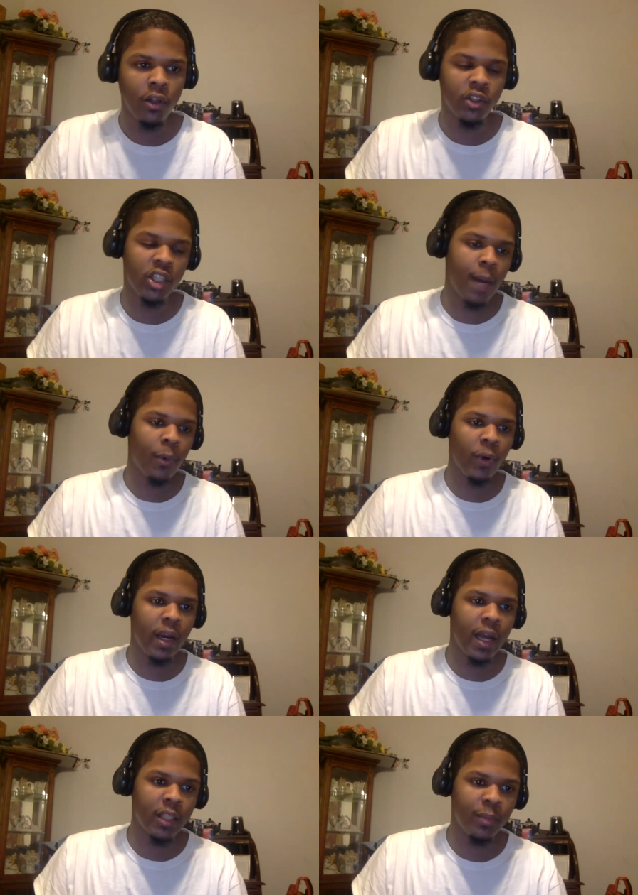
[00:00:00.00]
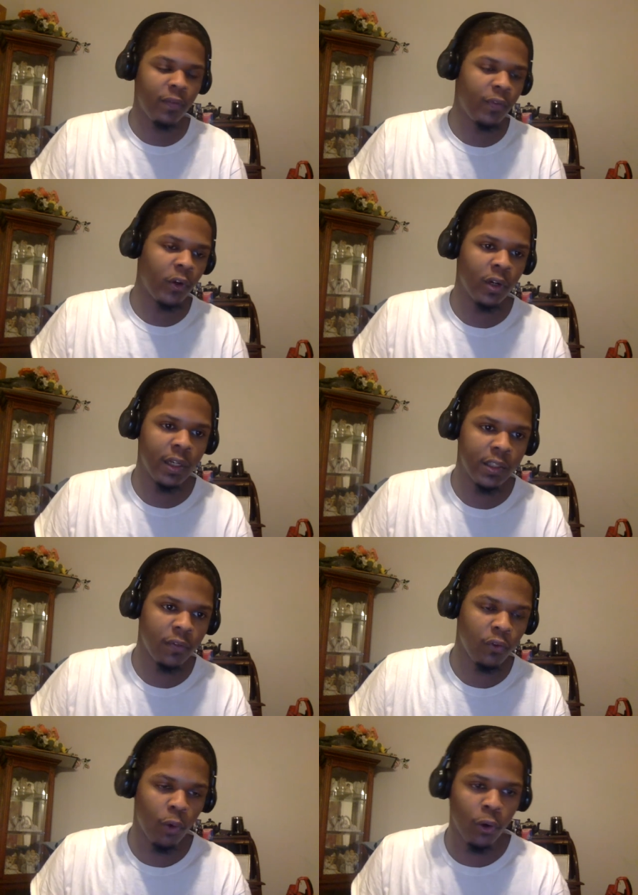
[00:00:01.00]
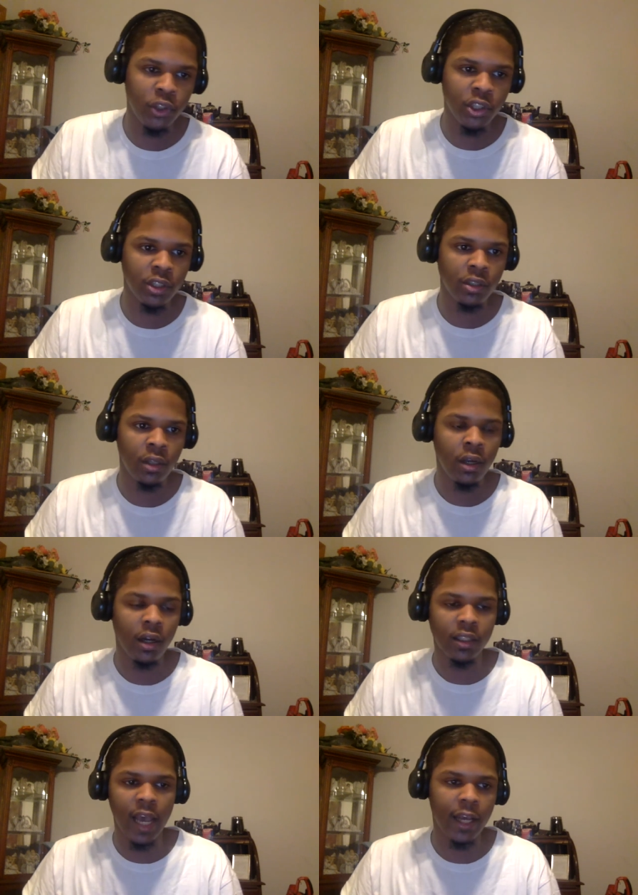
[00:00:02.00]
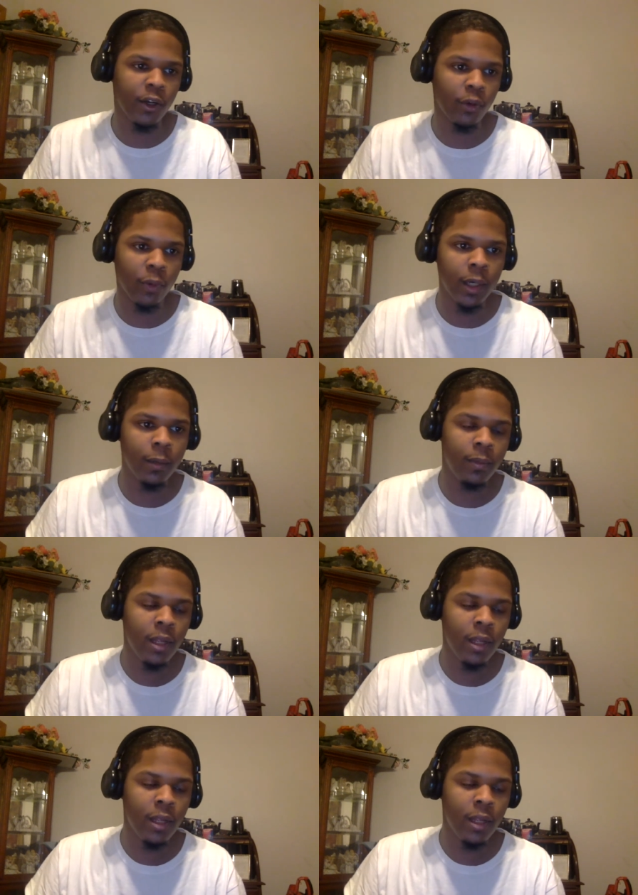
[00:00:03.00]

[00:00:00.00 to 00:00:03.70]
Ja Morant has been fearless and ferocious, attacking the rim,